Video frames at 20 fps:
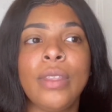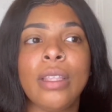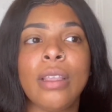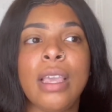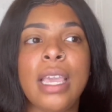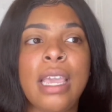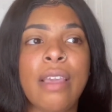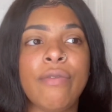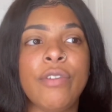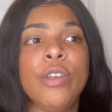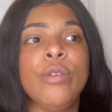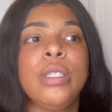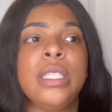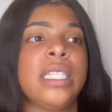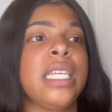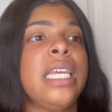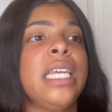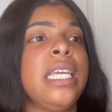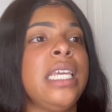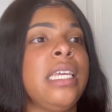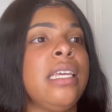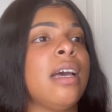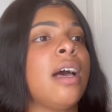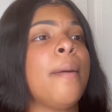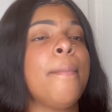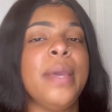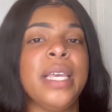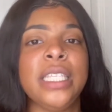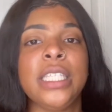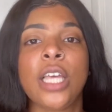if you see a
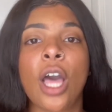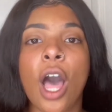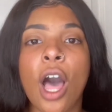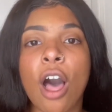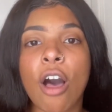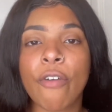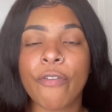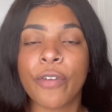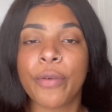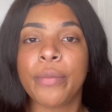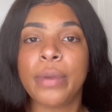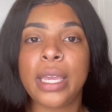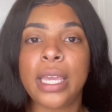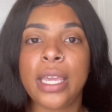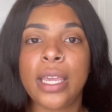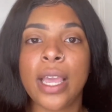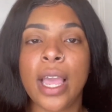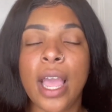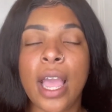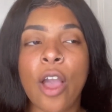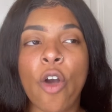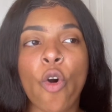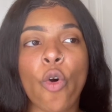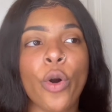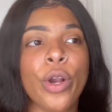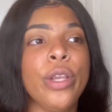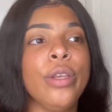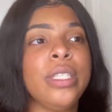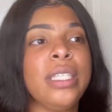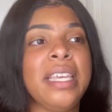missed call from me or
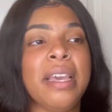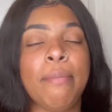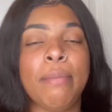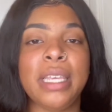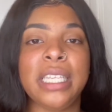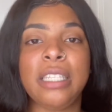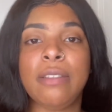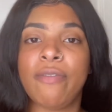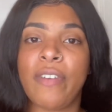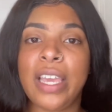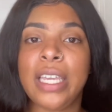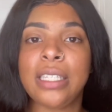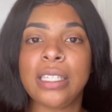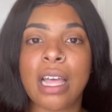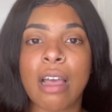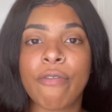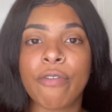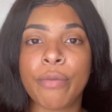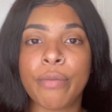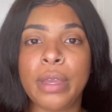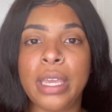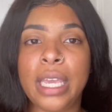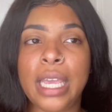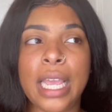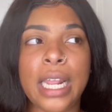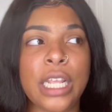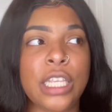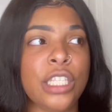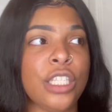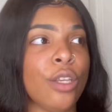you see a missed FaceTime from me,
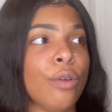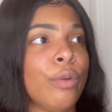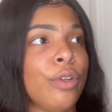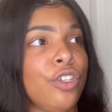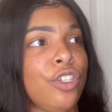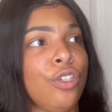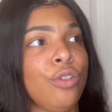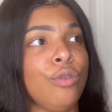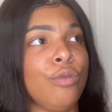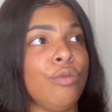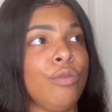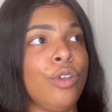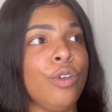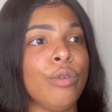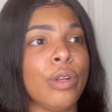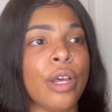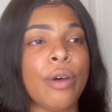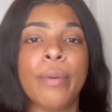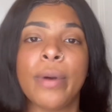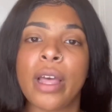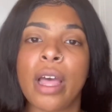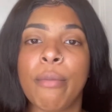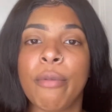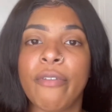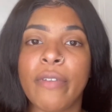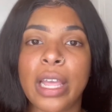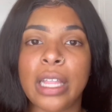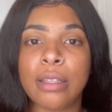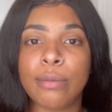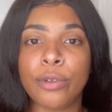and as soon as you know, become
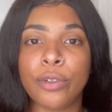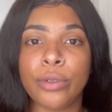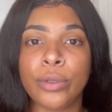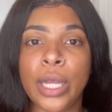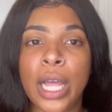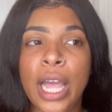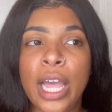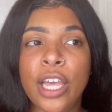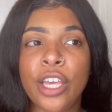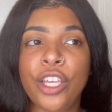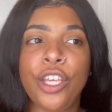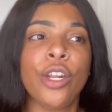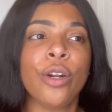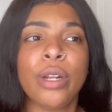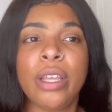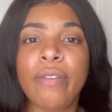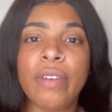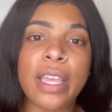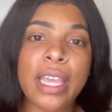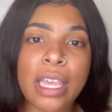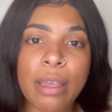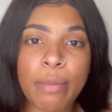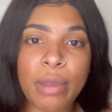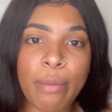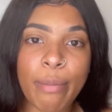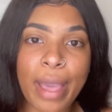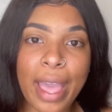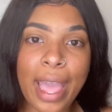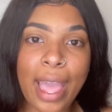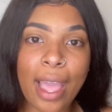available, you don't even hit me
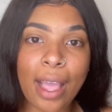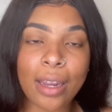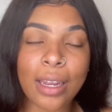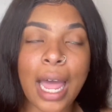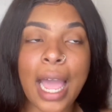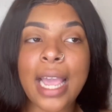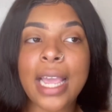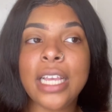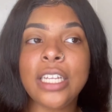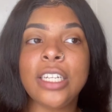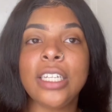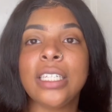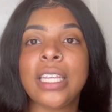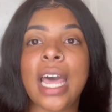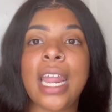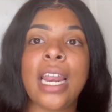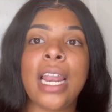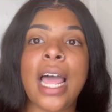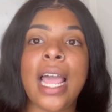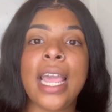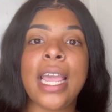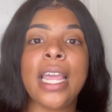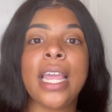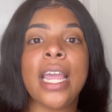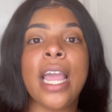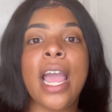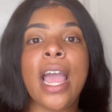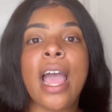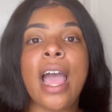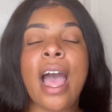back. Like, it's just kind of like,
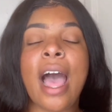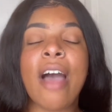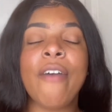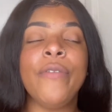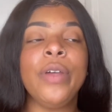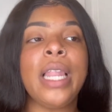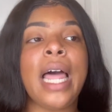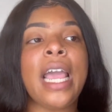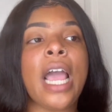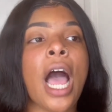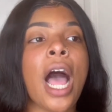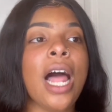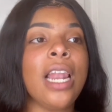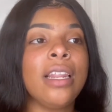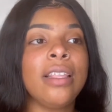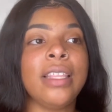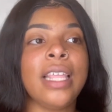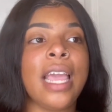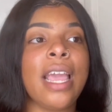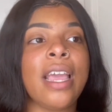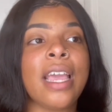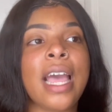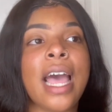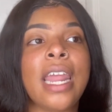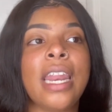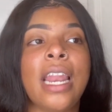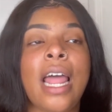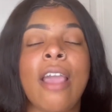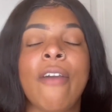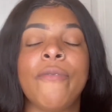I feel like all of that kind
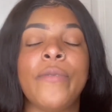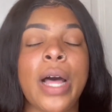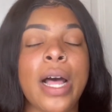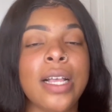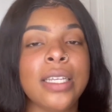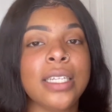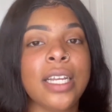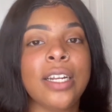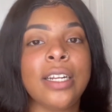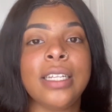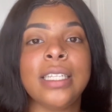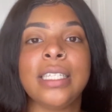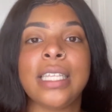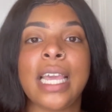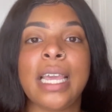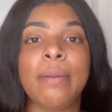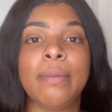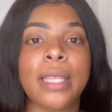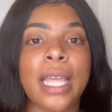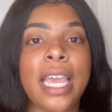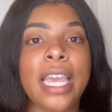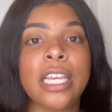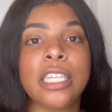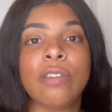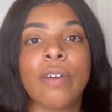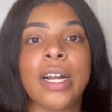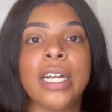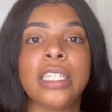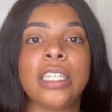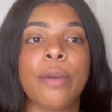of like falls under the same thing as
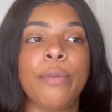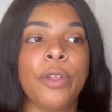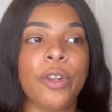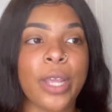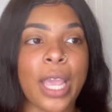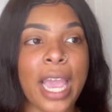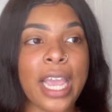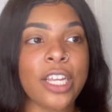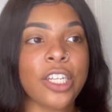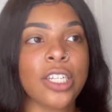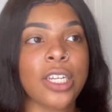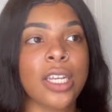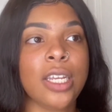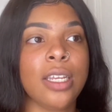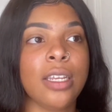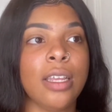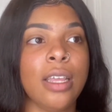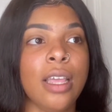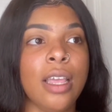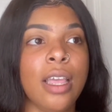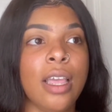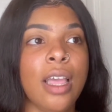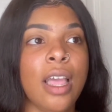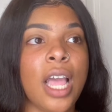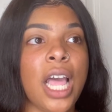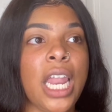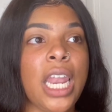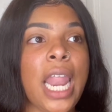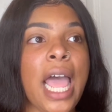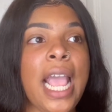far as communication.
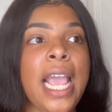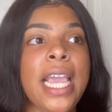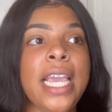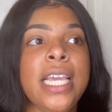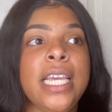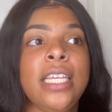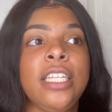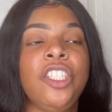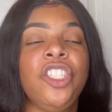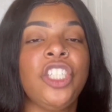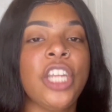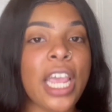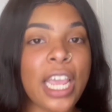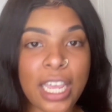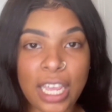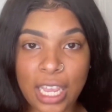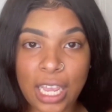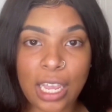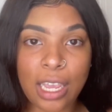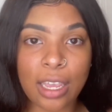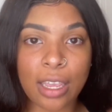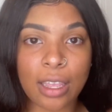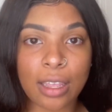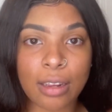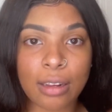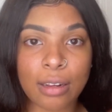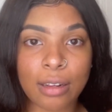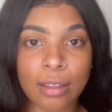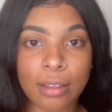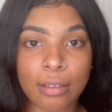Like, check
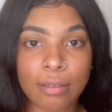in,